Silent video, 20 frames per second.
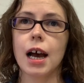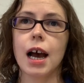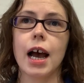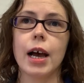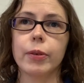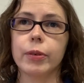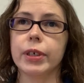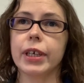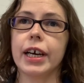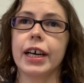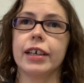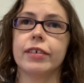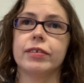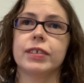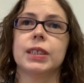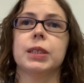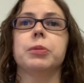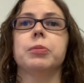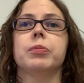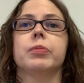I would have
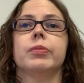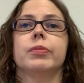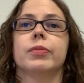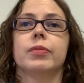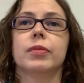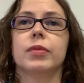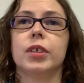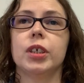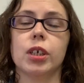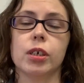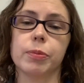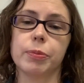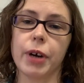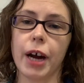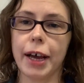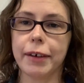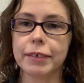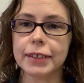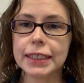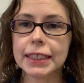some,
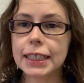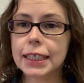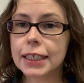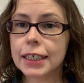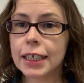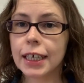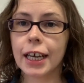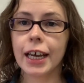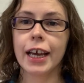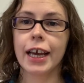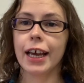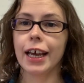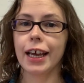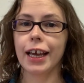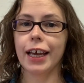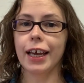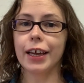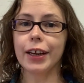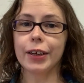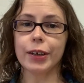privacy
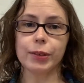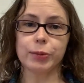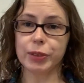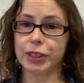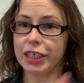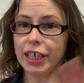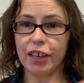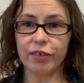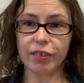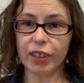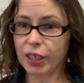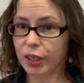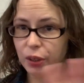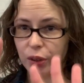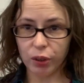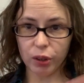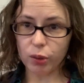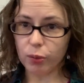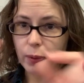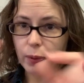and wouldn't have little
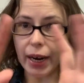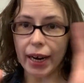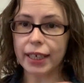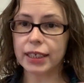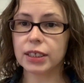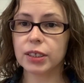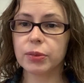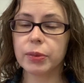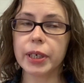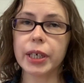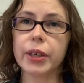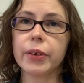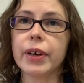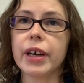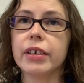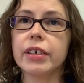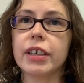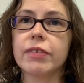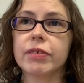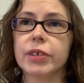rats running
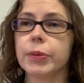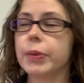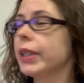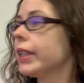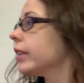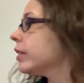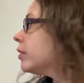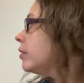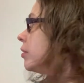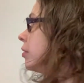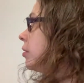around everywhere.